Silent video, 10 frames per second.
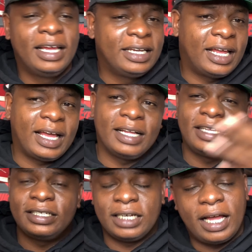got
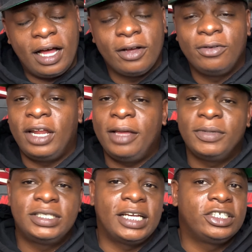that Chicago name
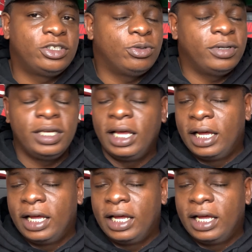attached to it.